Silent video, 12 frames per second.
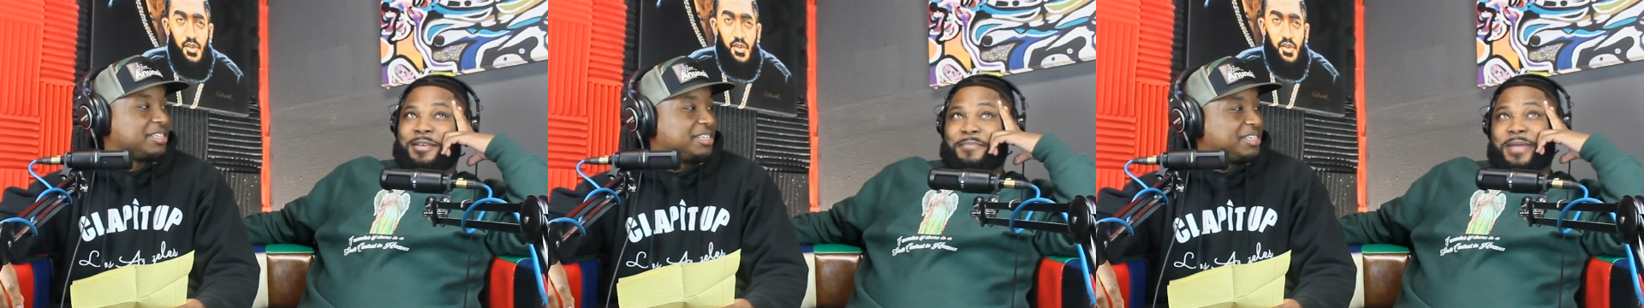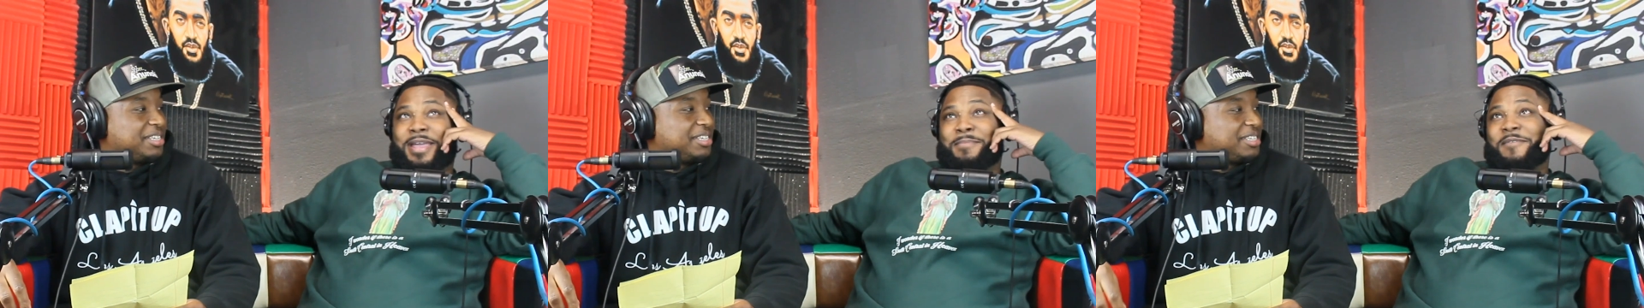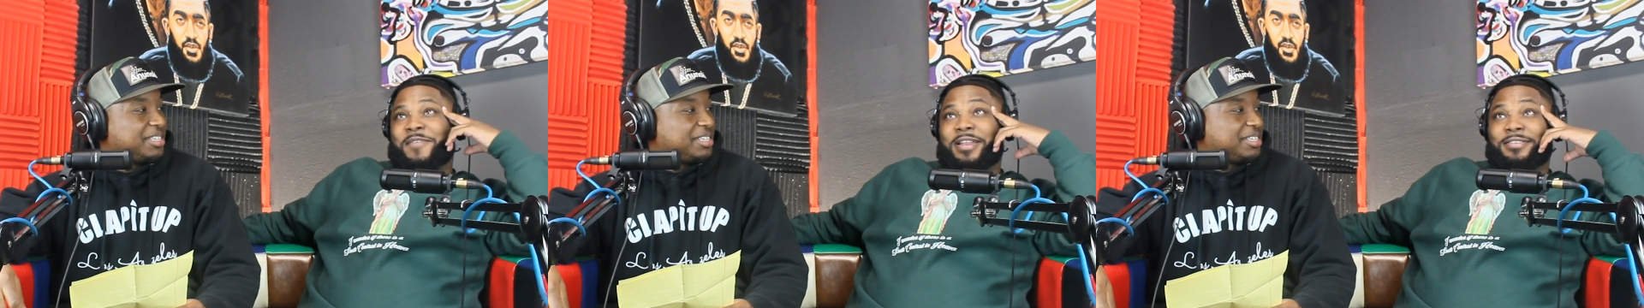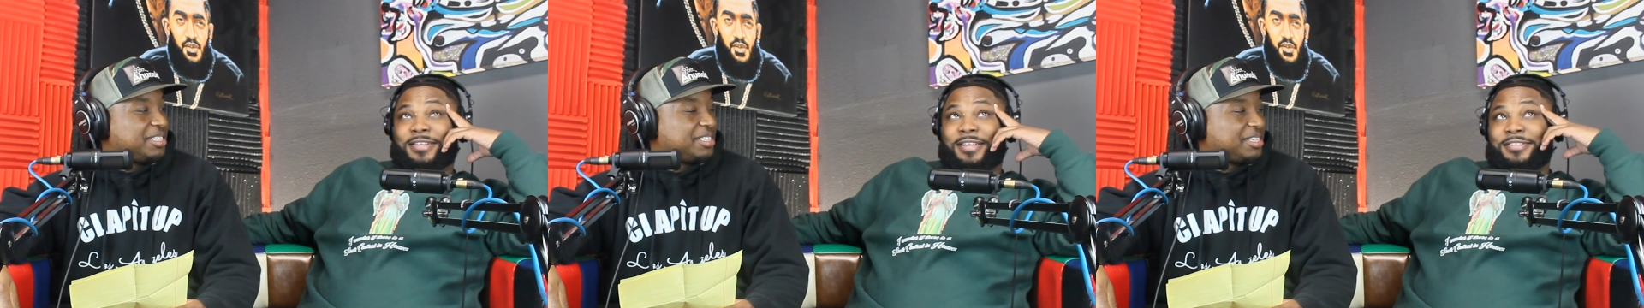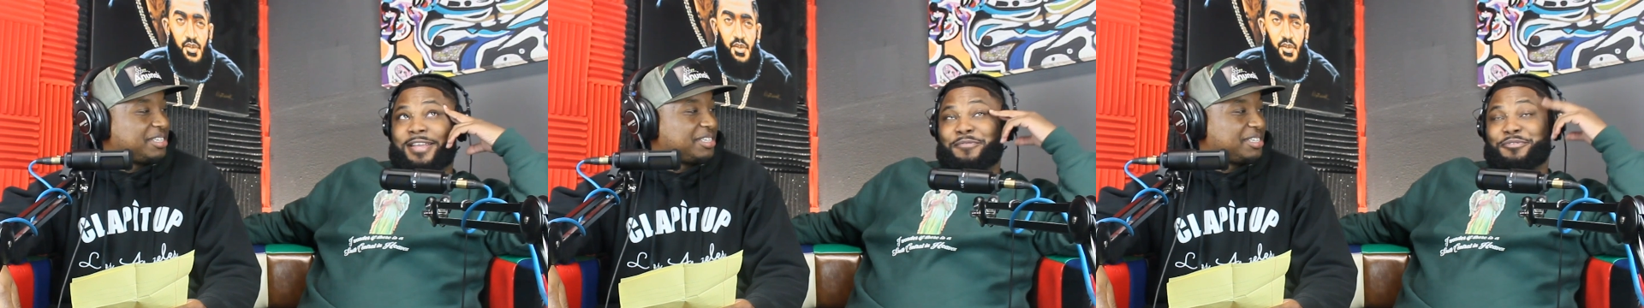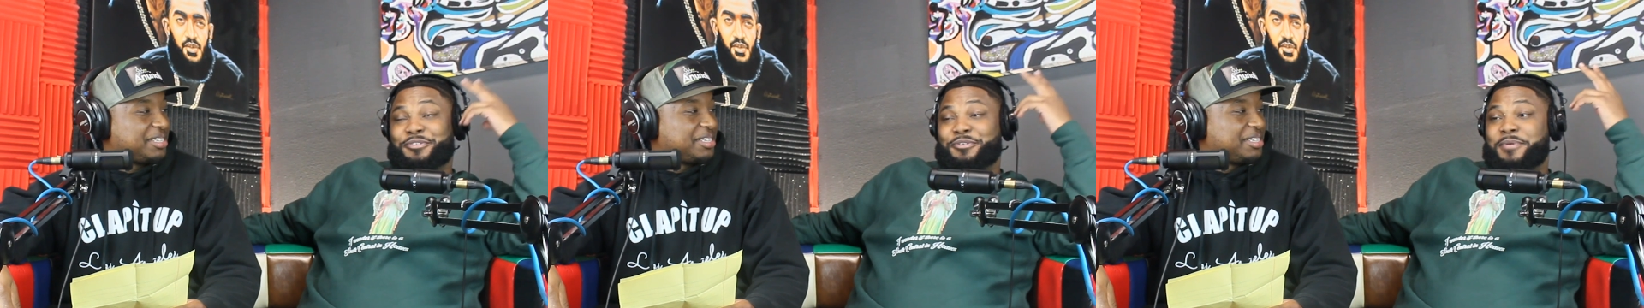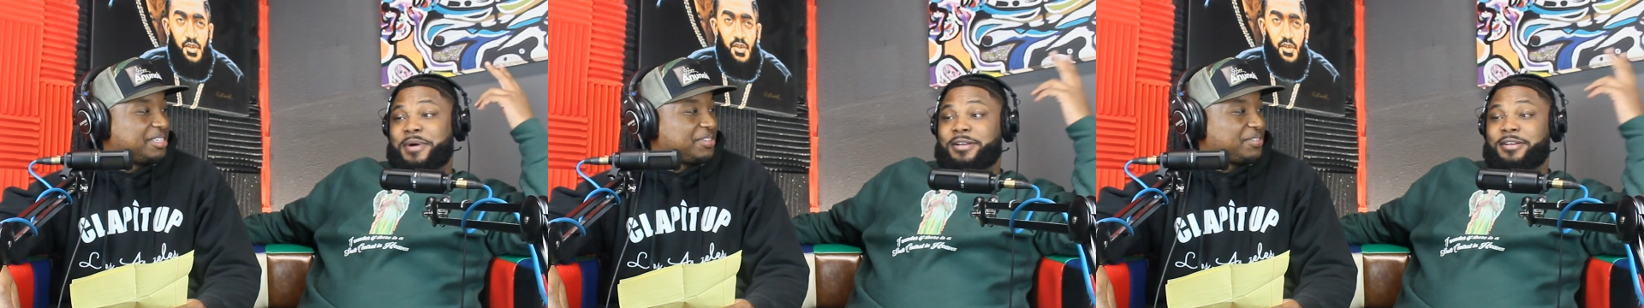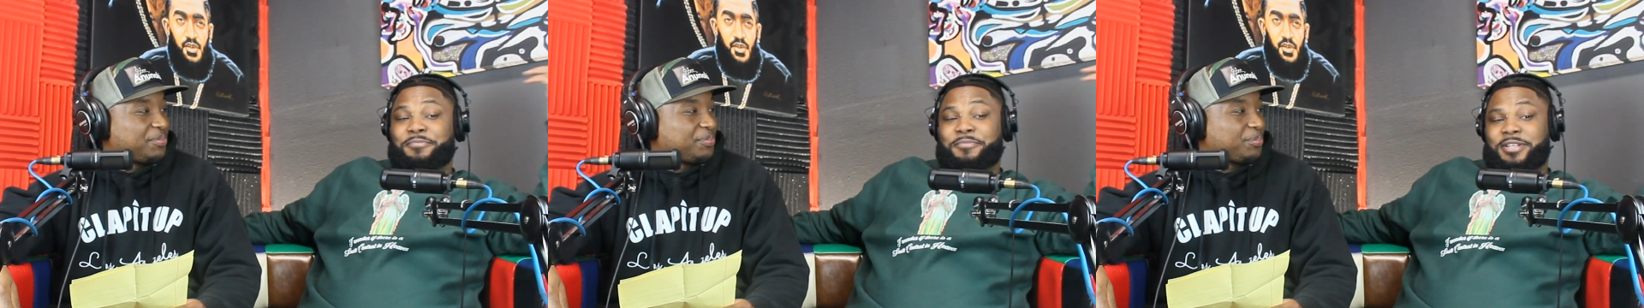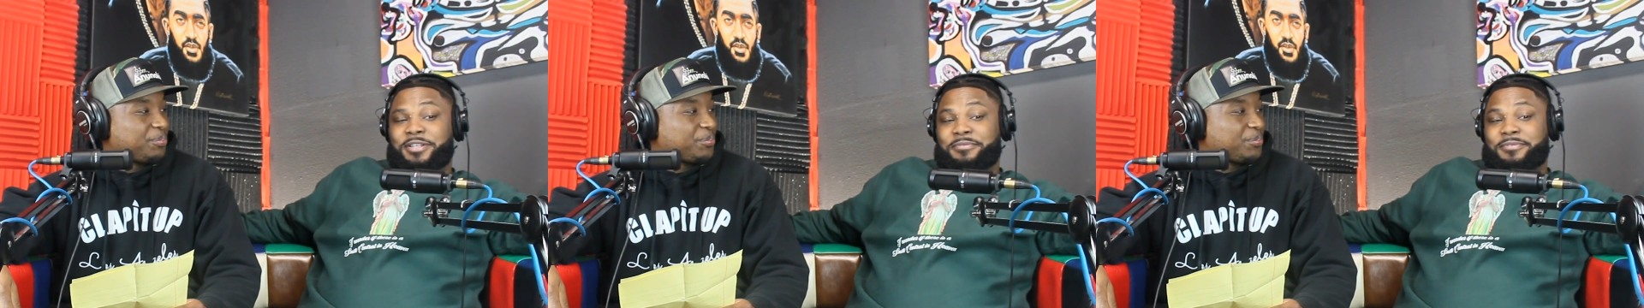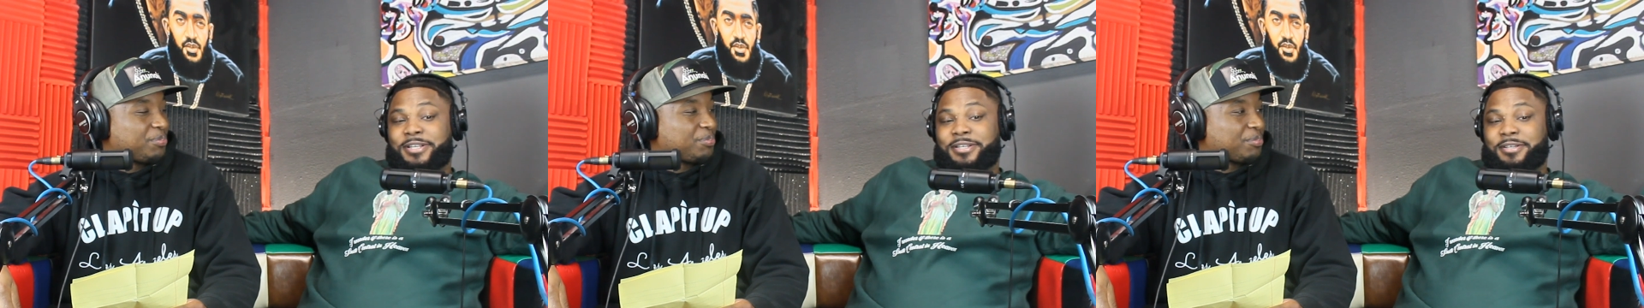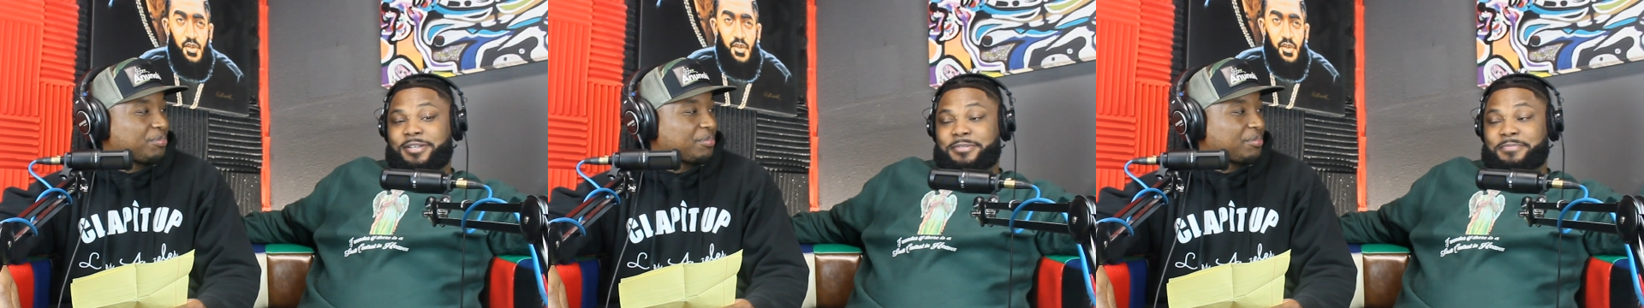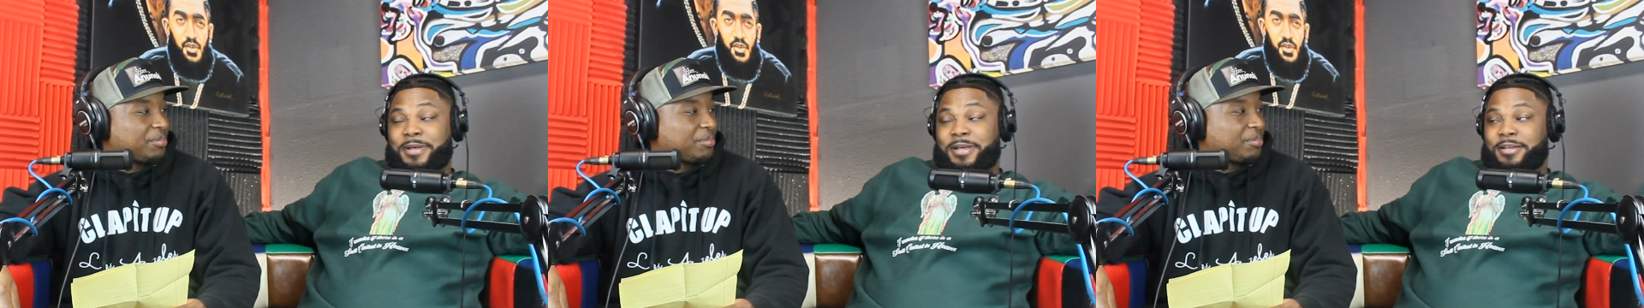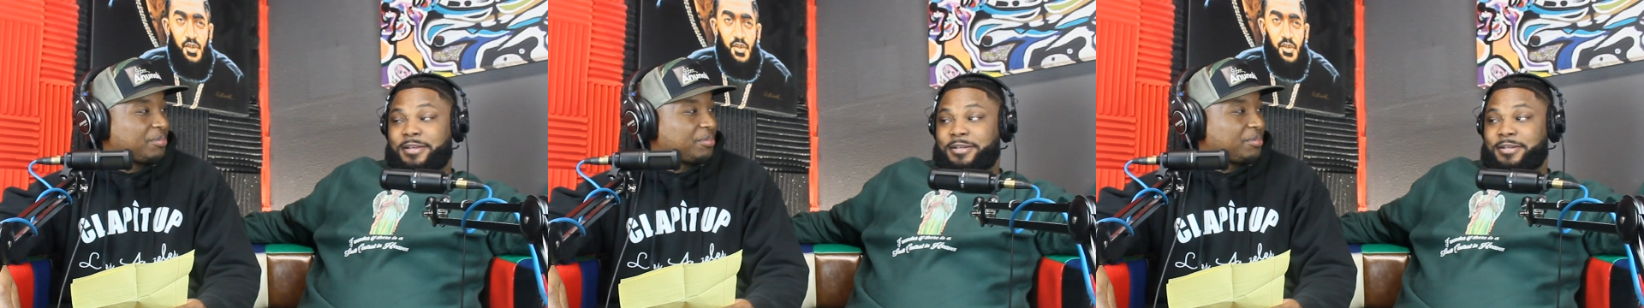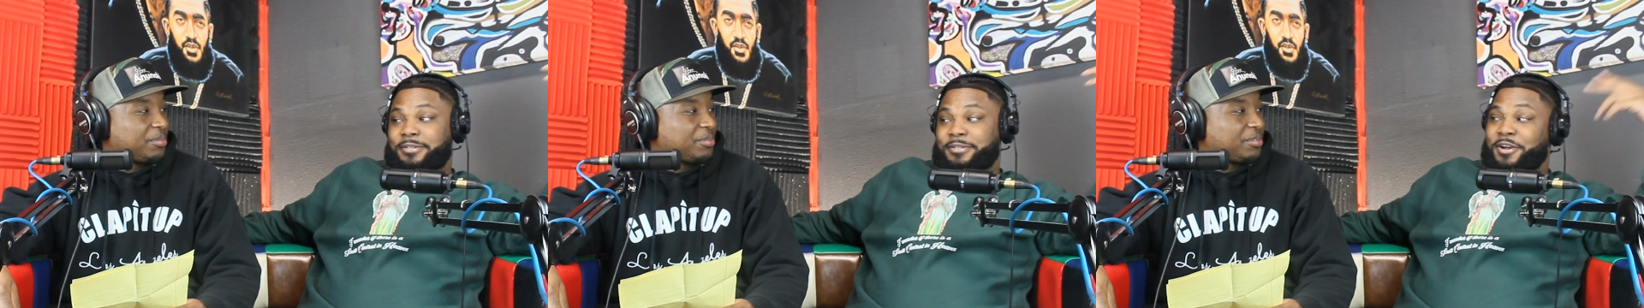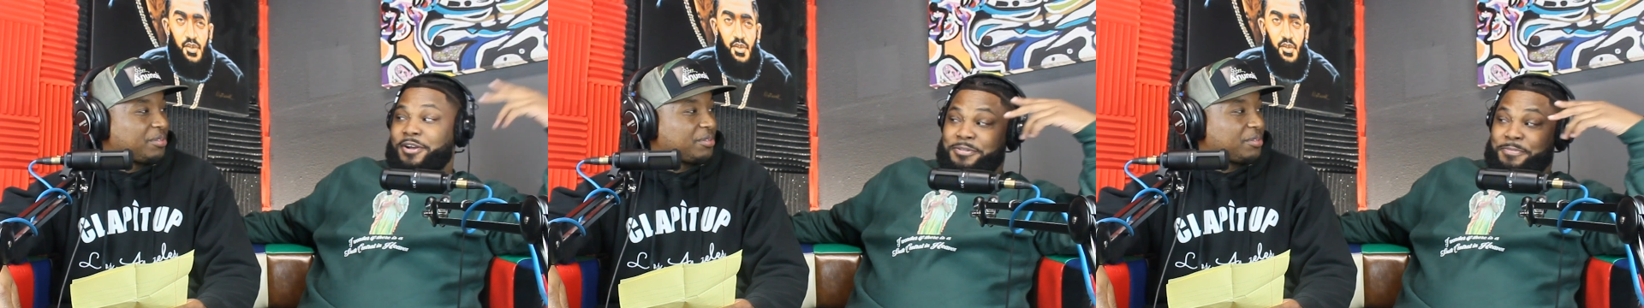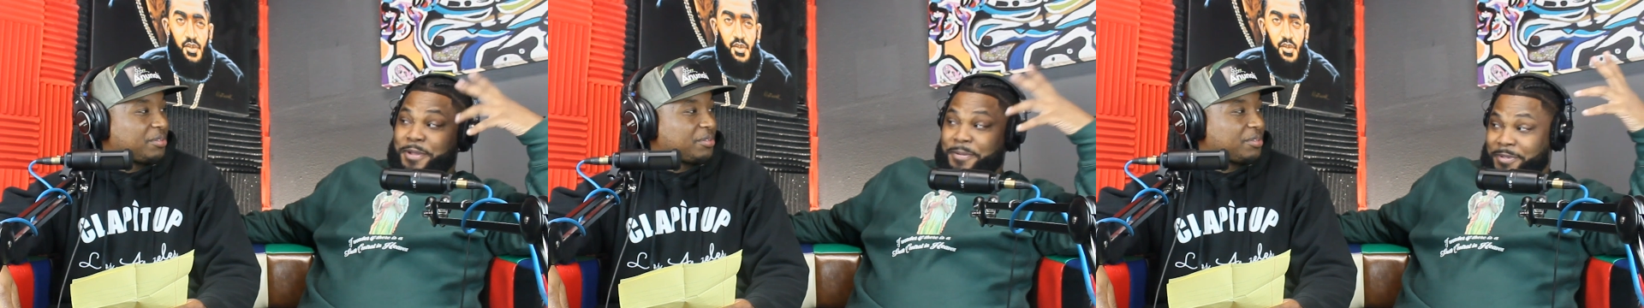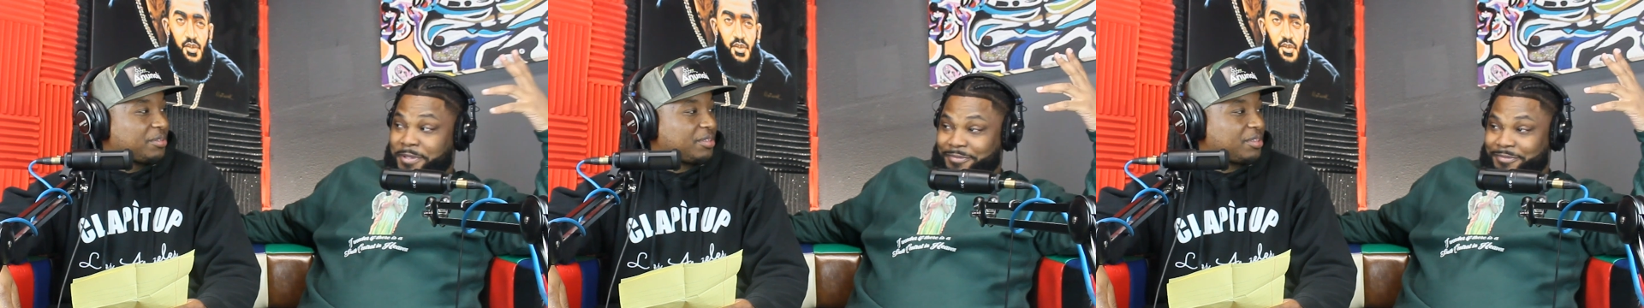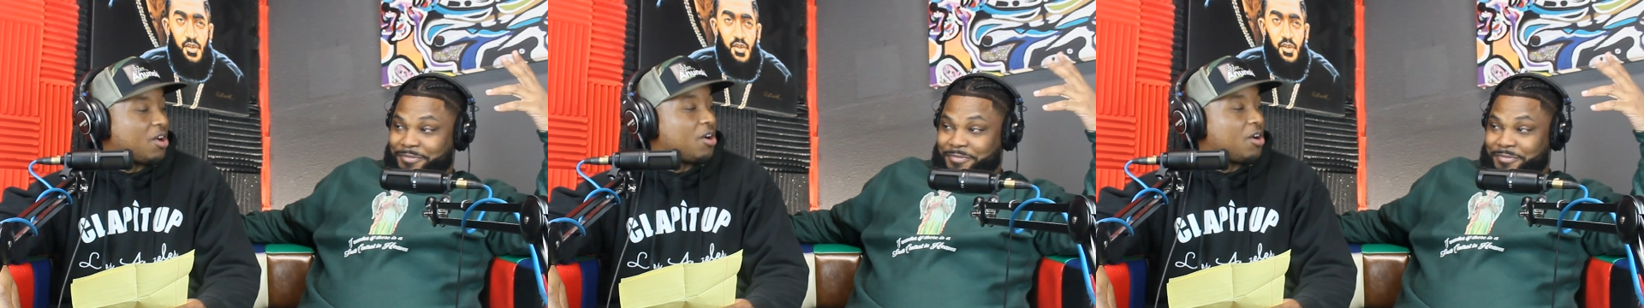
Speaker 1: Man, my Valentine's Day was cool. I couldn't really do nothing because my dog's a puppy.